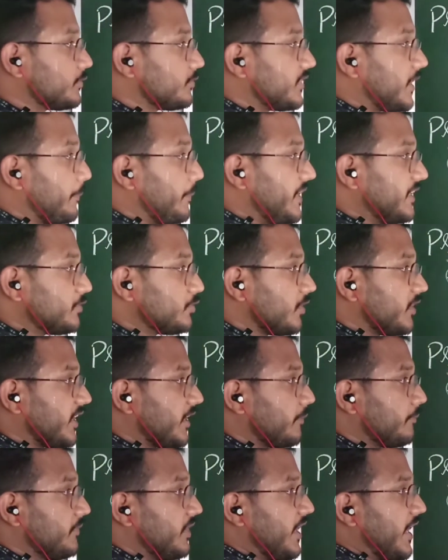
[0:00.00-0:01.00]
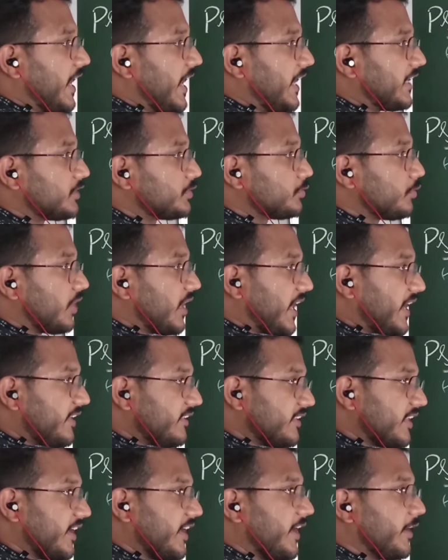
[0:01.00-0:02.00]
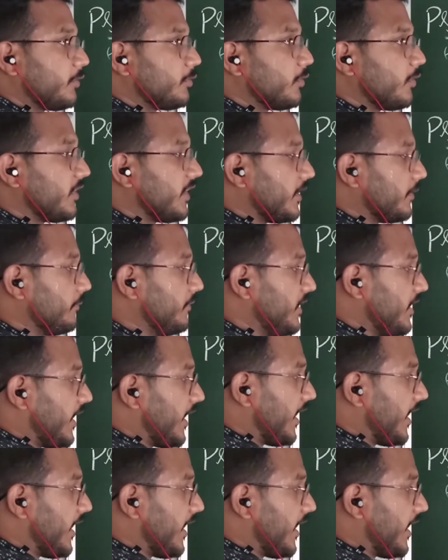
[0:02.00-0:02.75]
the mesoderm has to line the ectoderm